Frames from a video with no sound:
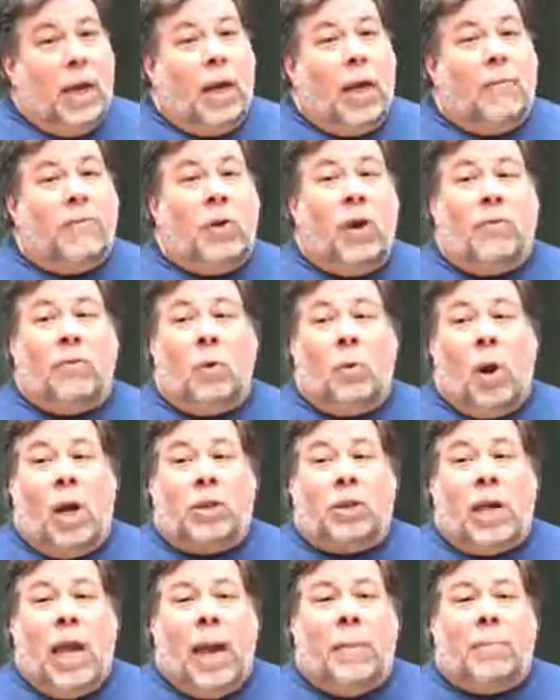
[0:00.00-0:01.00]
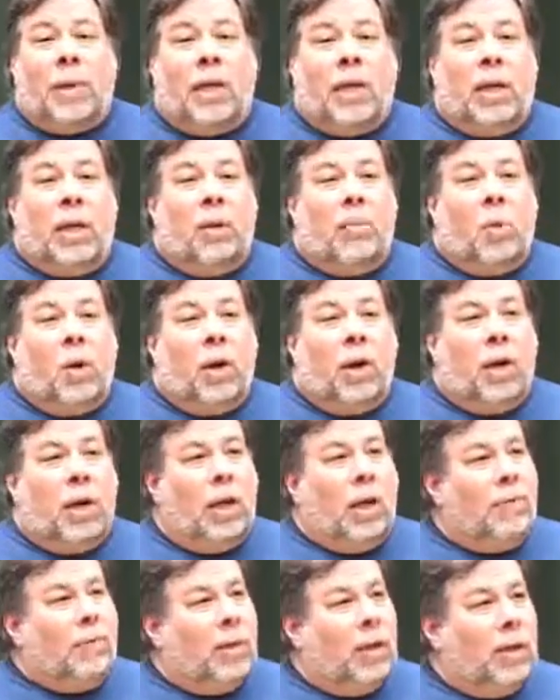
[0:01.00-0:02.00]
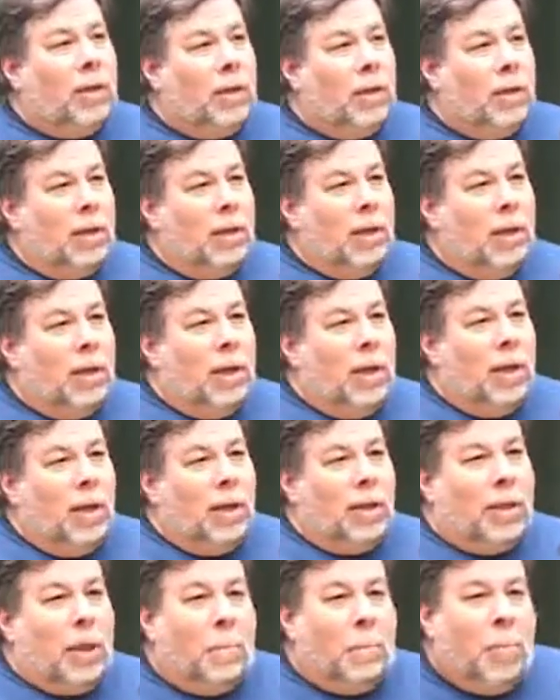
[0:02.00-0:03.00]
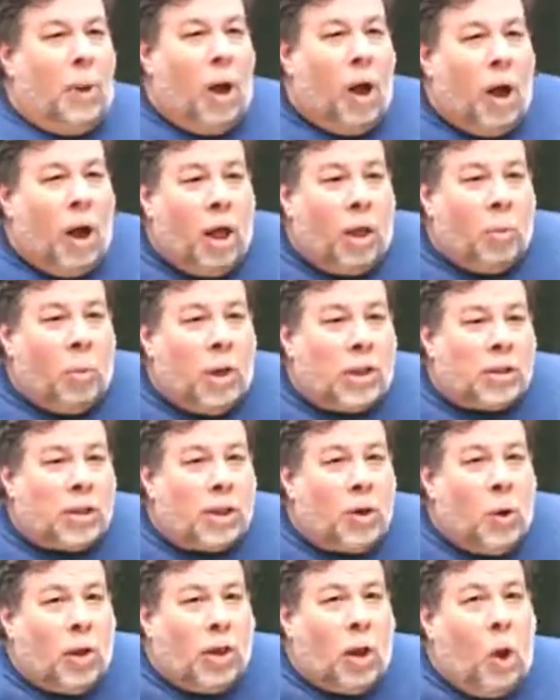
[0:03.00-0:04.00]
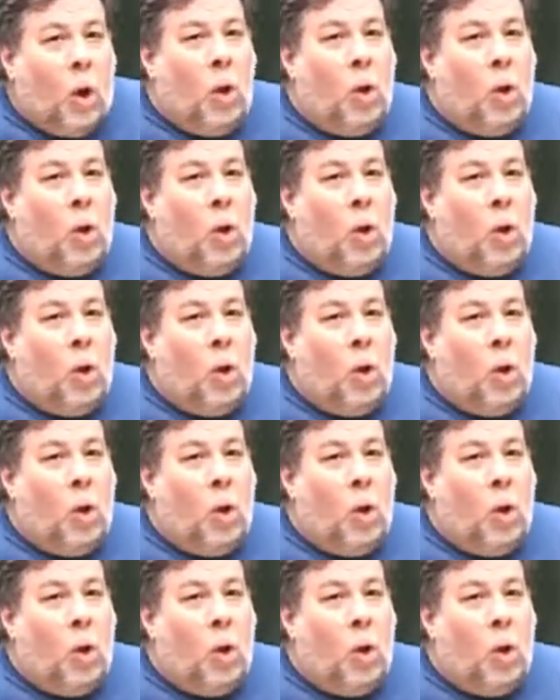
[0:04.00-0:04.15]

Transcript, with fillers: have you ever watched Happy Gilmore, any of you? The ball wants to go in the